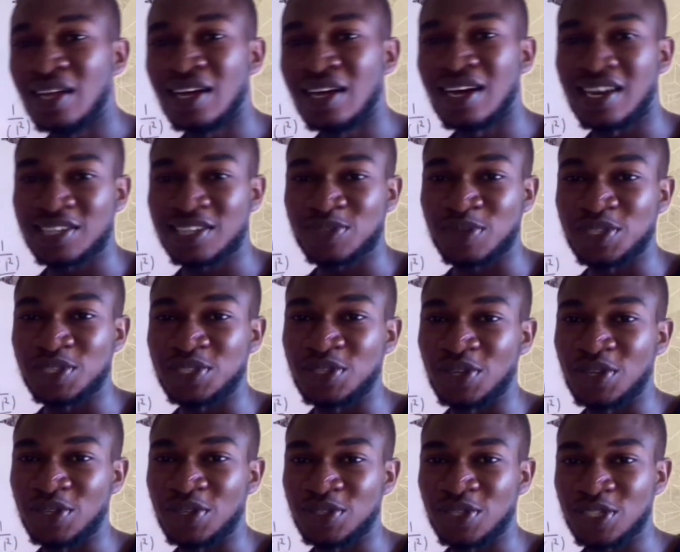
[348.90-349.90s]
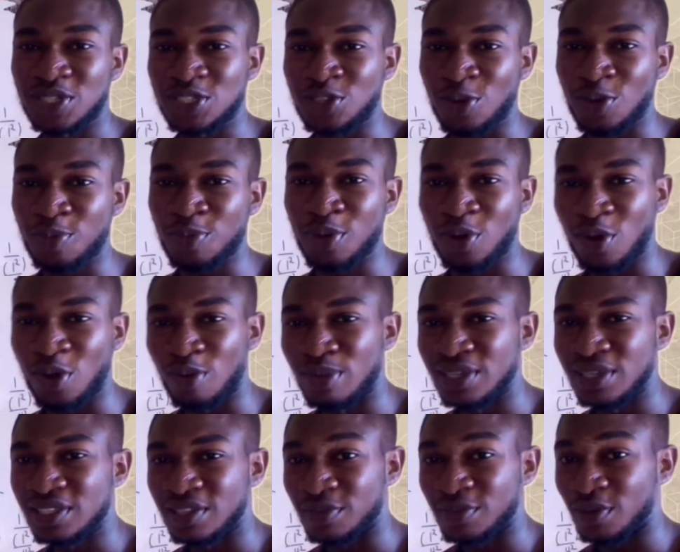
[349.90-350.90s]
ask questions, just drop your
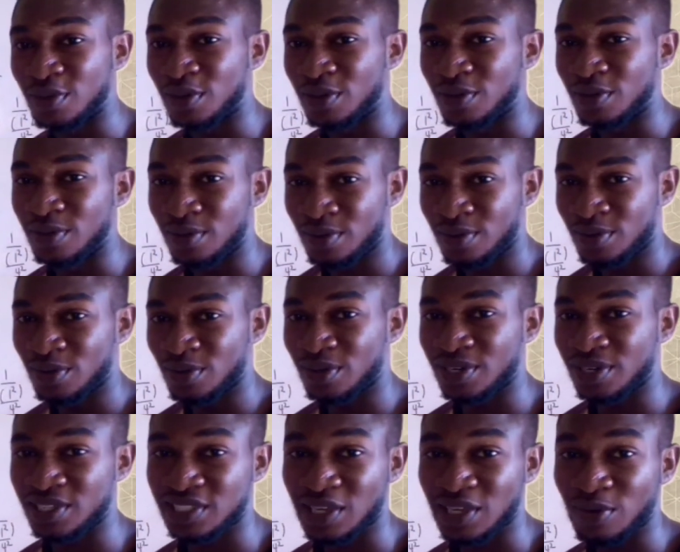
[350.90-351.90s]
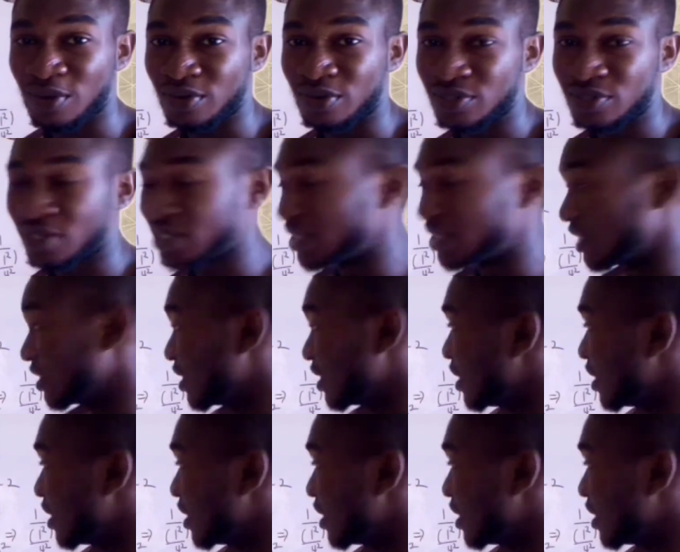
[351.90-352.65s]
comment if you don't understand what we just did.